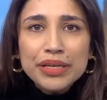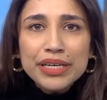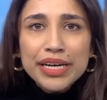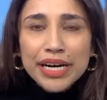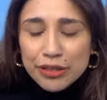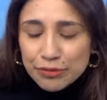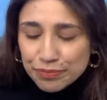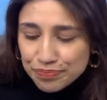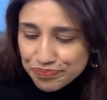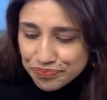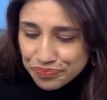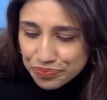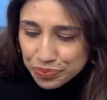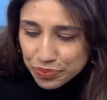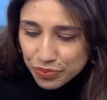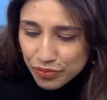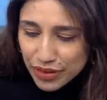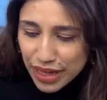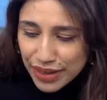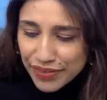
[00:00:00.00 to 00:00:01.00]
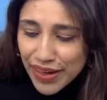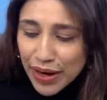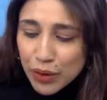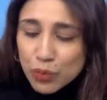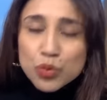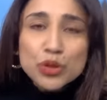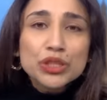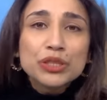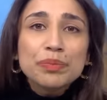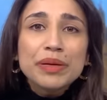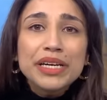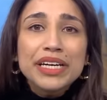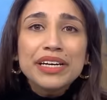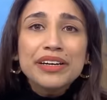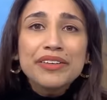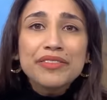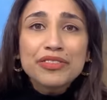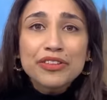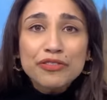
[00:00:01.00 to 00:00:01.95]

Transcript: Now, that would be the